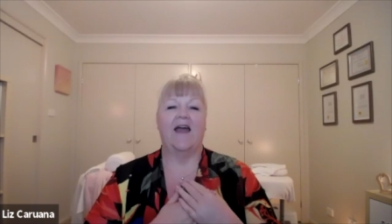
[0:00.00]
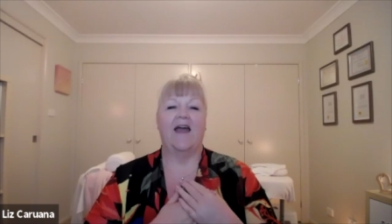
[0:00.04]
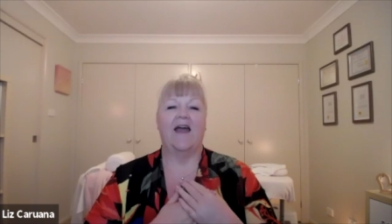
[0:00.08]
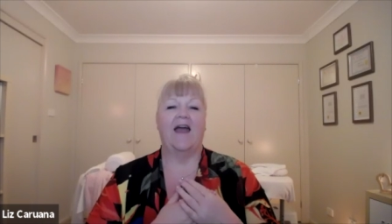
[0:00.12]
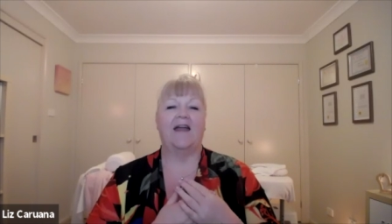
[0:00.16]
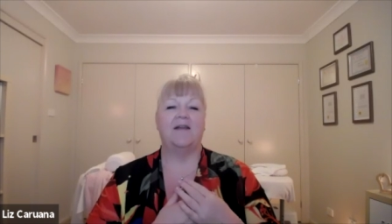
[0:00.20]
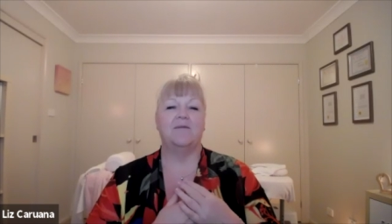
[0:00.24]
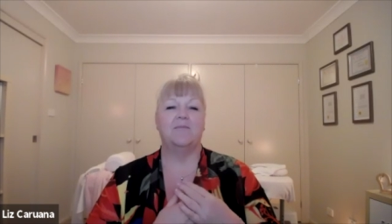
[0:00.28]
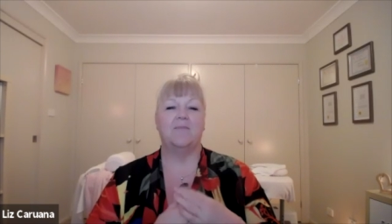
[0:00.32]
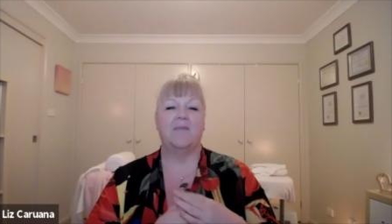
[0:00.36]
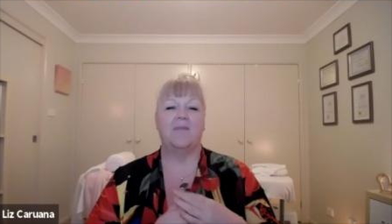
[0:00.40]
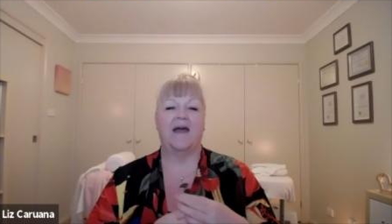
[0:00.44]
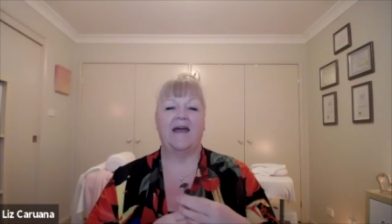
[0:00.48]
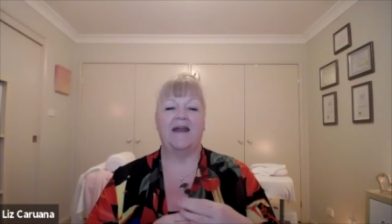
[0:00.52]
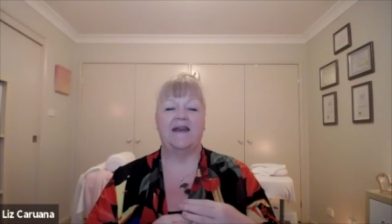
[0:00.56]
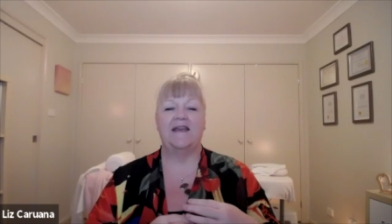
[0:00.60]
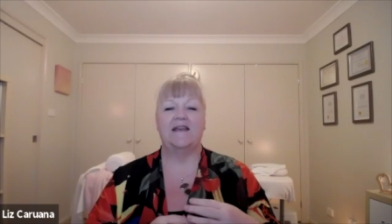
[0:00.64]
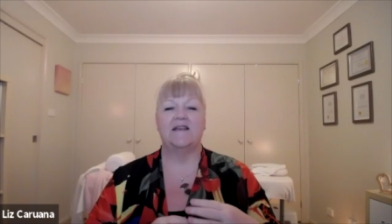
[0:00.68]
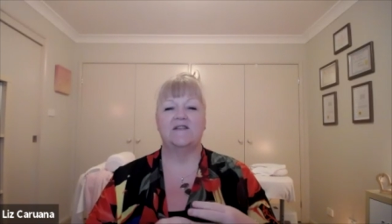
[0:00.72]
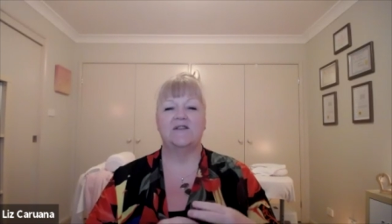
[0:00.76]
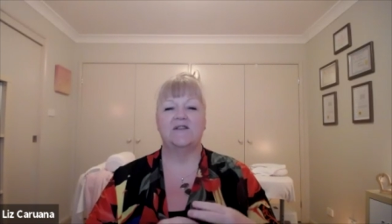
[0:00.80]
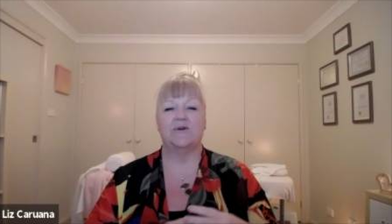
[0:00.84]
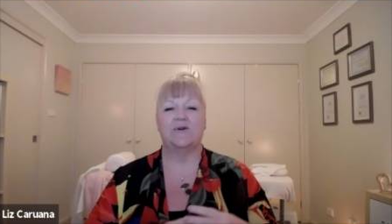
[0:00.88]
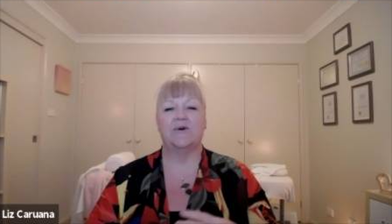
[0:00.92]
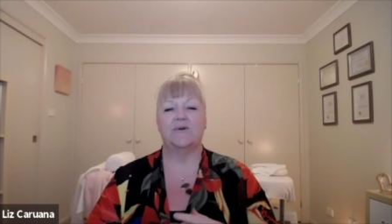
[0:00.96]
and Maddie
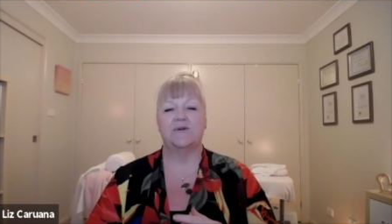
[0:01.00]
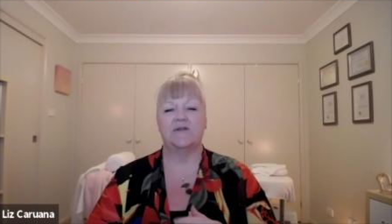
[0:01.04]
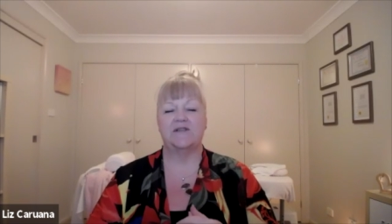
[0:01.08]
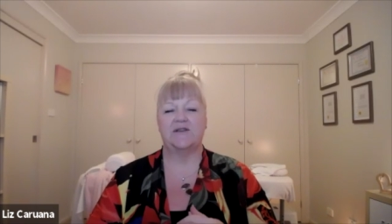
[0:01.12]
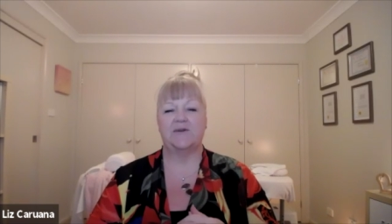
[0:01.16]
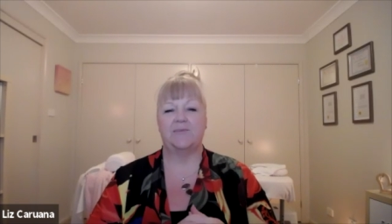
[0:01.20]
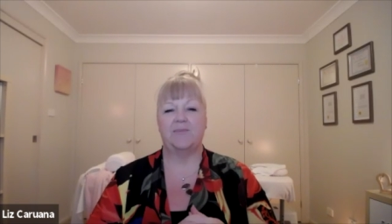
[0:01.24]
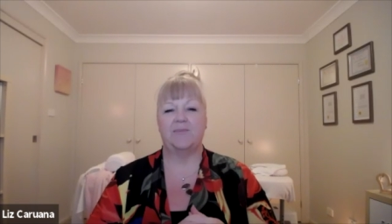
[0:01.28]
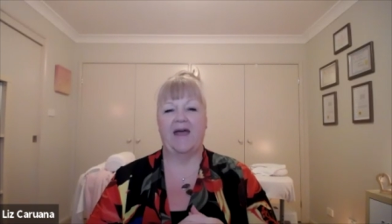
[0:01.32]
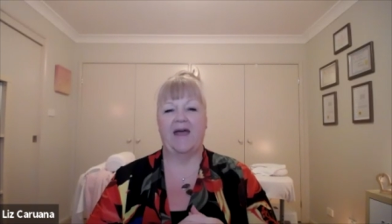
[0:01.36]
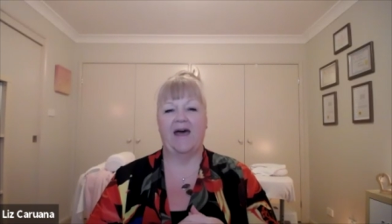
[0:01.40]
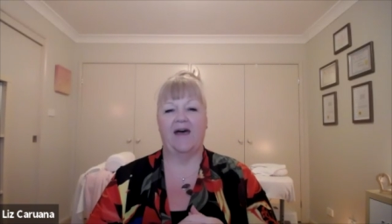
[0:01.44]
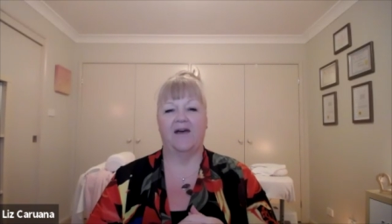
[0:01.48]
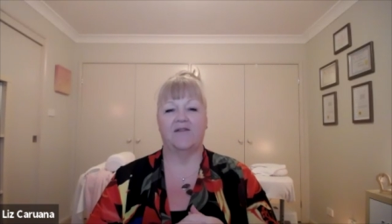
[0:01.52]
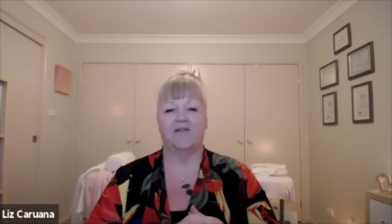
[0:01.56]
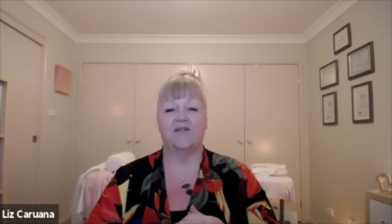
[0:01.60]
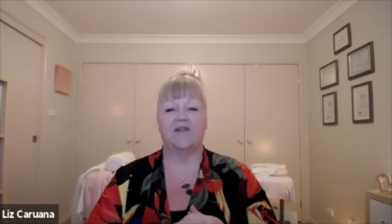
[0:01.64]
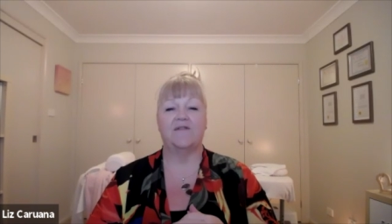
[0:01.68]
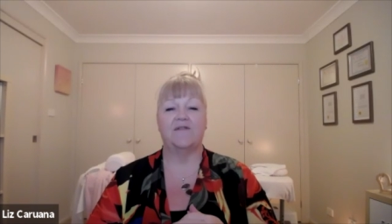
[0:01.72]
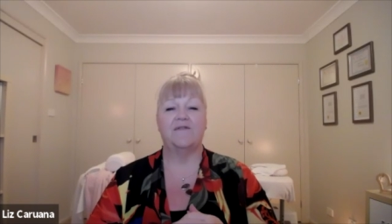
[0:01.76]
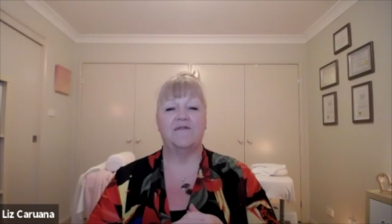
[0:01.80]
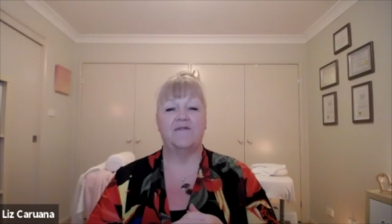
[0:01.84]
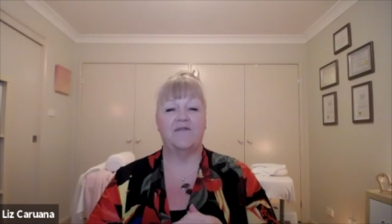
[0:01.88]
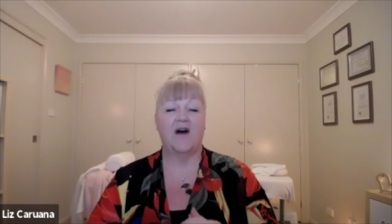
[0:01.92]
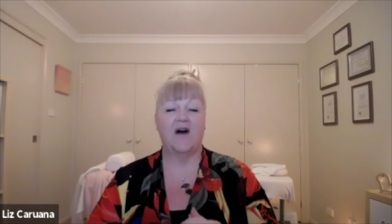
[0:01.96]
talked about
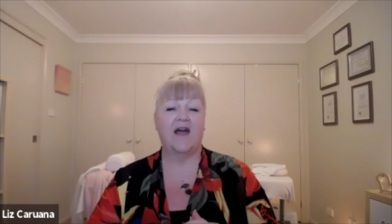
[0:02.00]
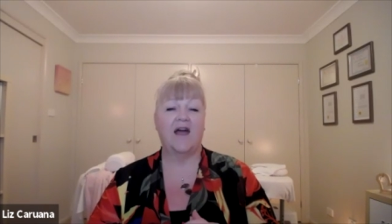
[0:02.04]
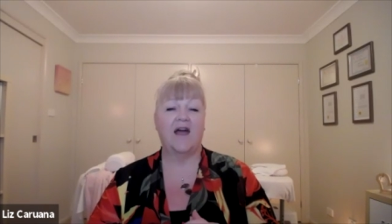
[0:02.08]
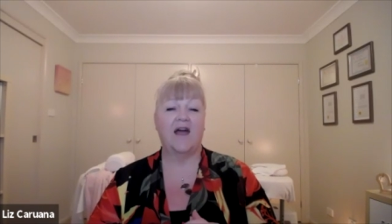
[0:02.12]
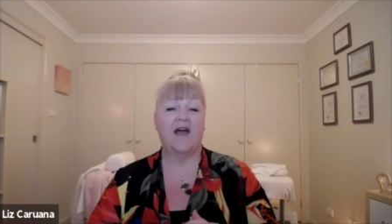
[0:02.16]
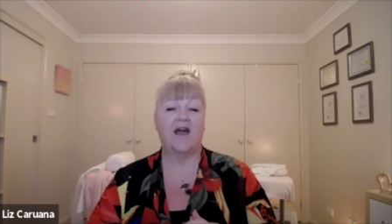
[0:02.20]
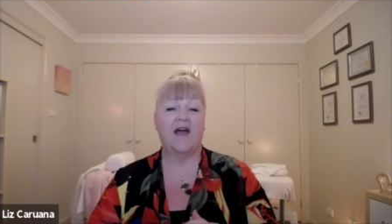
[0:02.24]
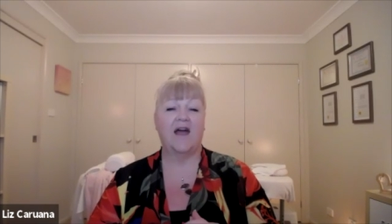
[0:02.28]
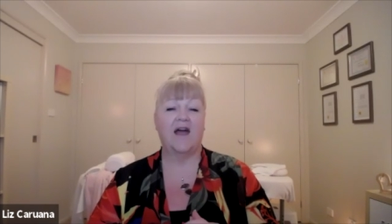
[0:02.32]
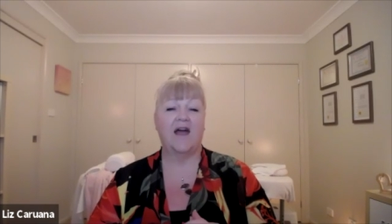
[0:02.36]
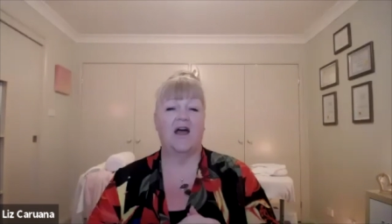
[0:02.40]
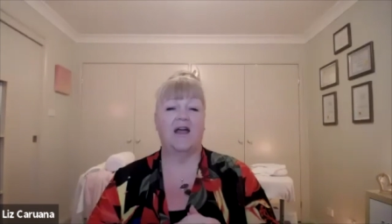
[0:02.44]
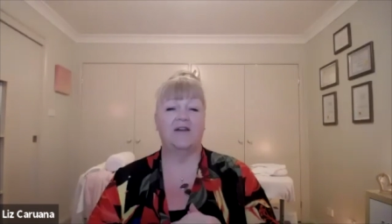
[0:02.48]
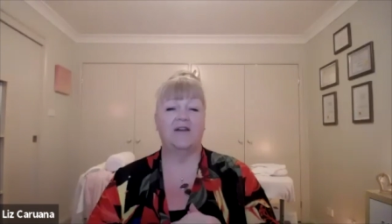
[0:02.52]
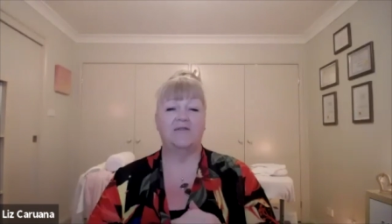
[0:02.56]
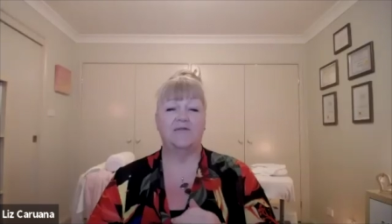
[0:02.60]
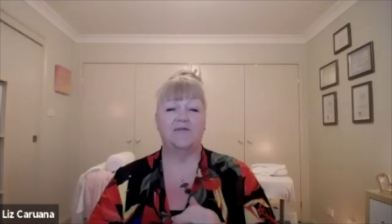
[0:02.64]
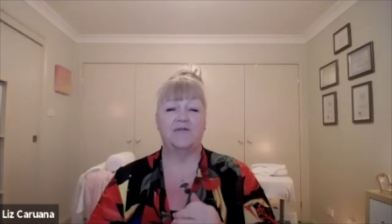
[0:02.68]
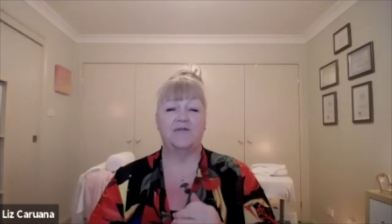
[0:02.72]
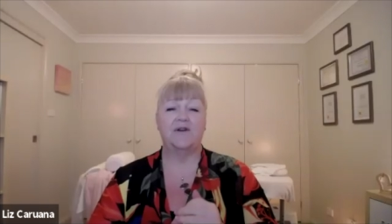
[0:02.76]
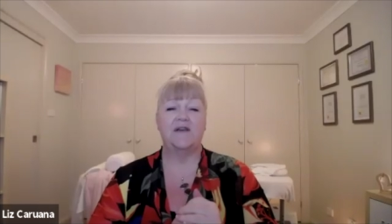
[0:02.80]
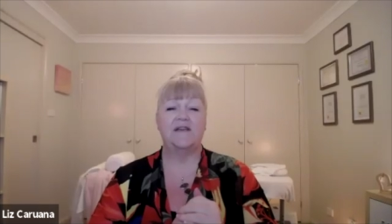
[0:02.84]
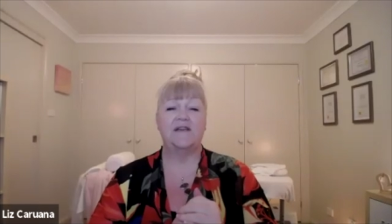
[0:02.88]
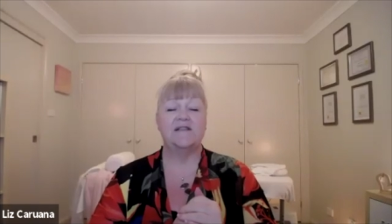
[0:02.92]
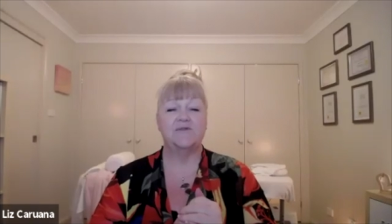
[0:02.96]
the fight, flight,
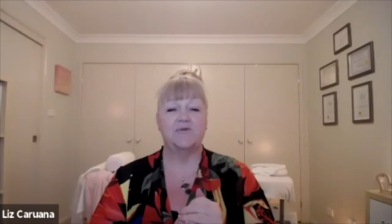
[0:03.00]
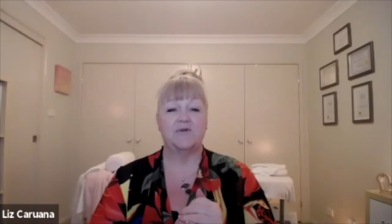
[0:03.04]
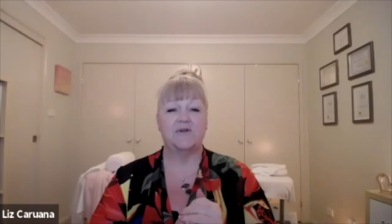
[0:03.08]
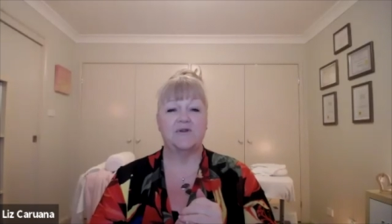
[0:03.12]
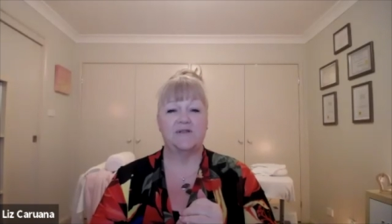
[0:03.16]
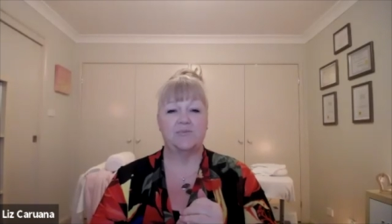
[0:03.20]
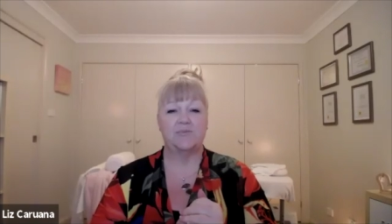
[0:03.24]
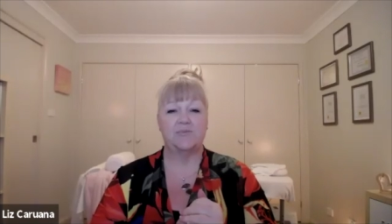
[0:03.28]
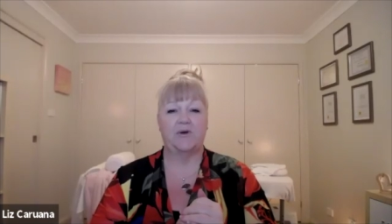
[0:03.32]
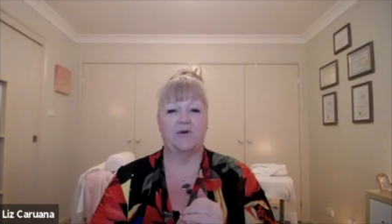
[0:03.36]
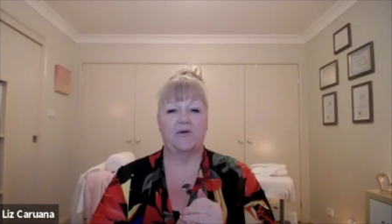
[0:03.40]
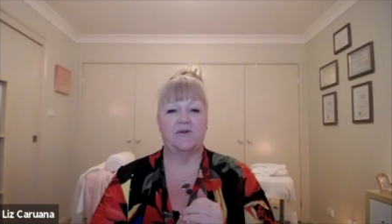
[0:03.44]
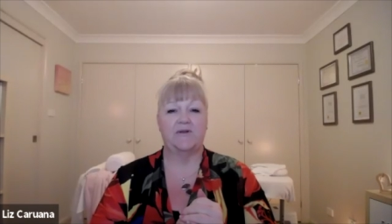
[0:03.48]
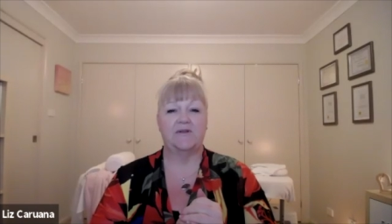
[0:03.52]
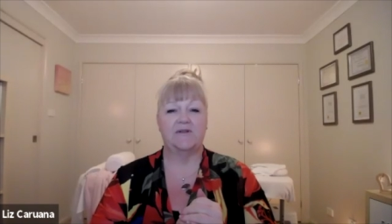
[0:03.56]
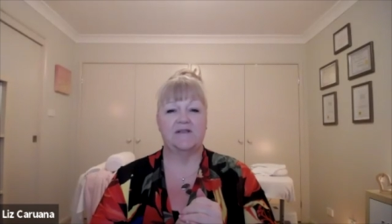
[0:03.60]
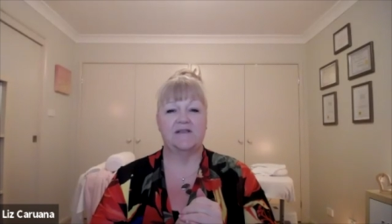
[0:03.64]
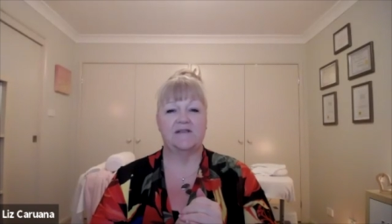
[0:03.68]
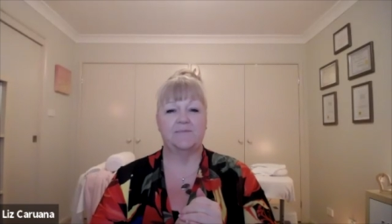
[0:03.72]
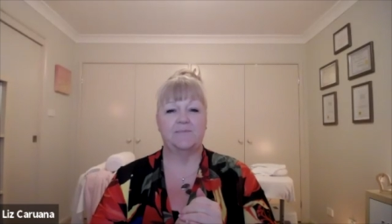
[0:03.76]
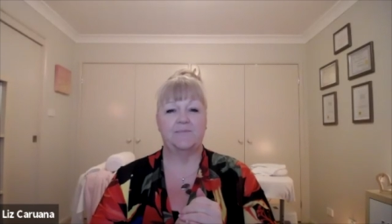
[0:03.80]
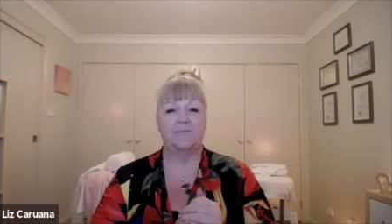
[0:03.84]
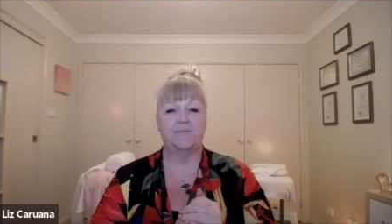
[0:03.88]
freeze response.